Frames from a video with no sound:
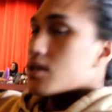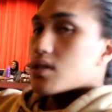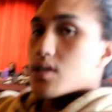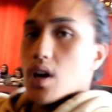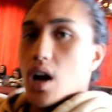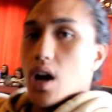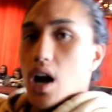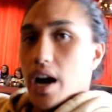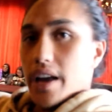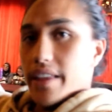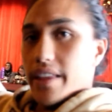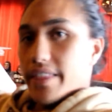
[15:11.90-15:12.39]
so
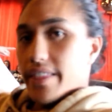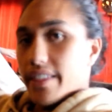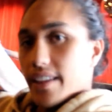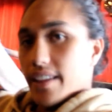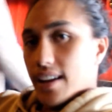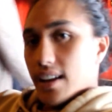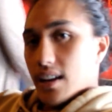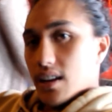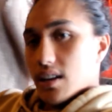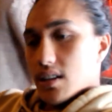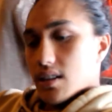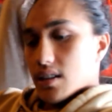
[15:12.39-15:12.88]
I
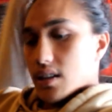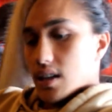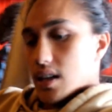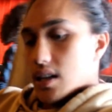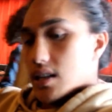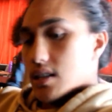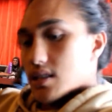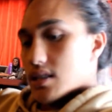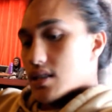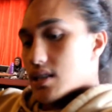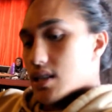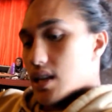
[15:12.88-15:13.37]
think
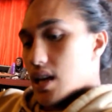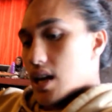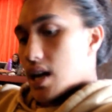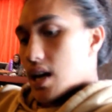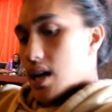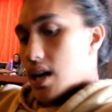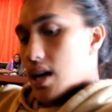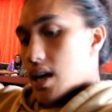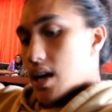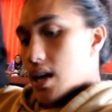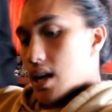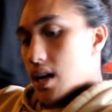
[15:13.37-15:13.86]
it's a
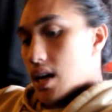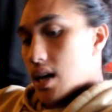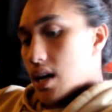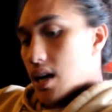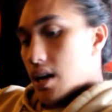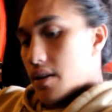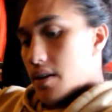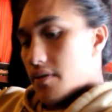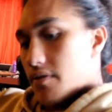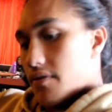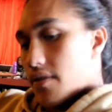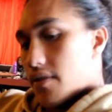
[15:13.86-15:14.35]

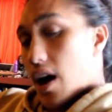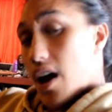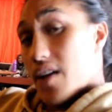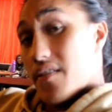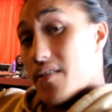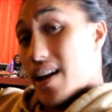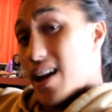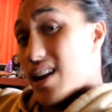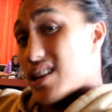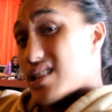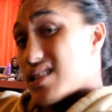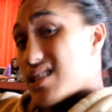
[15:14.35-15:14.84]
uh, 5
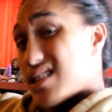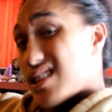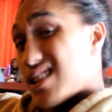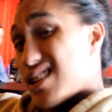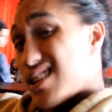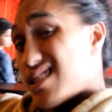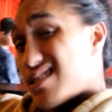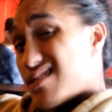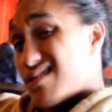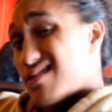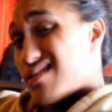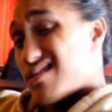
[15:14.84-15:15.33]
out of
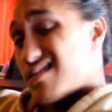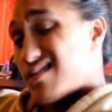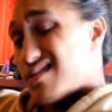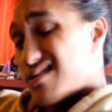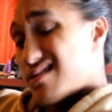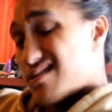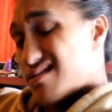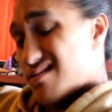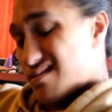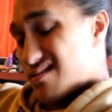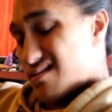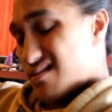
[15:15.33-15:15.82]
10.
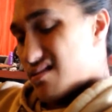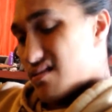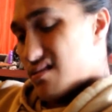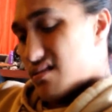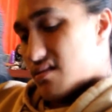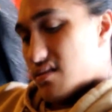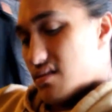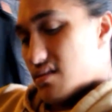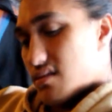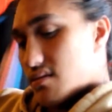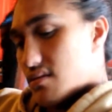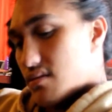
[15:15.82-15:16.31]

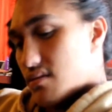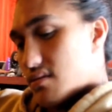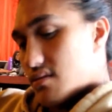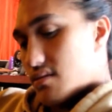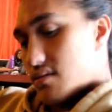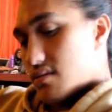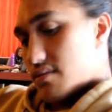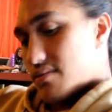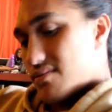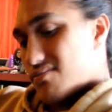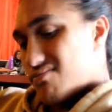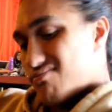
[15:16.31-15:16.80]
5 out of
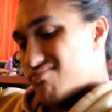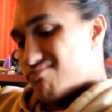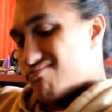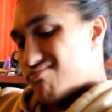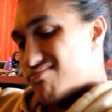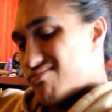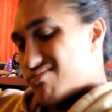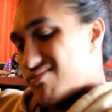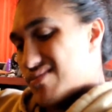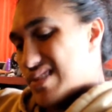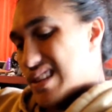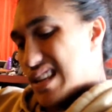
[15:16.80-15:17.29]
10? Yeah,
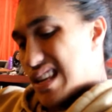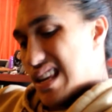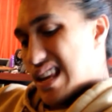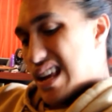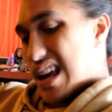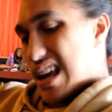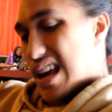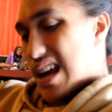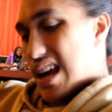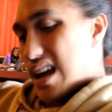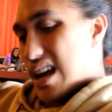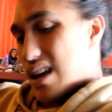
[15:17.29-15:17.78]

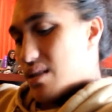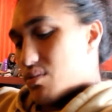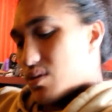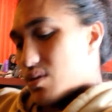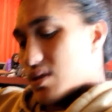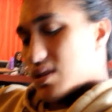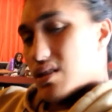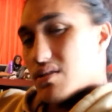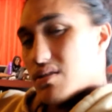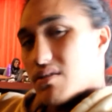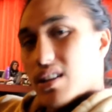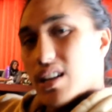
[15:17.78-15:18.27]
it
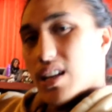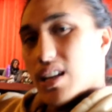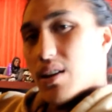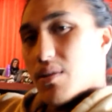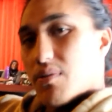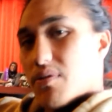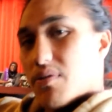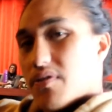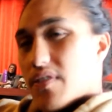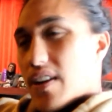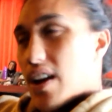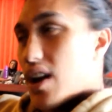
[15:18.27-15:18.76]
wasn't really a
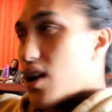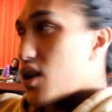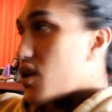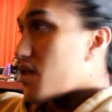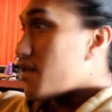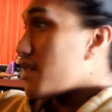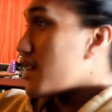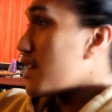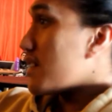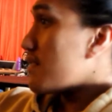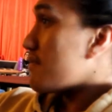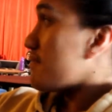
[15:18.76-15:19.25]
fan of
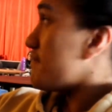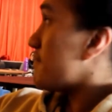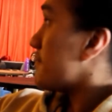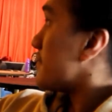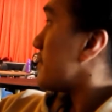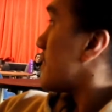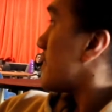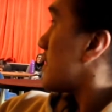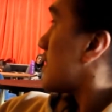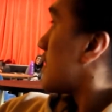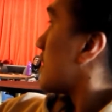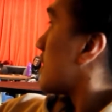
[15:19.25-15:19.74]
it.
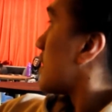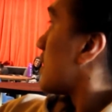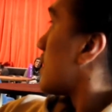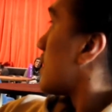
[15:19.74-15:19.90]
Oh yeah?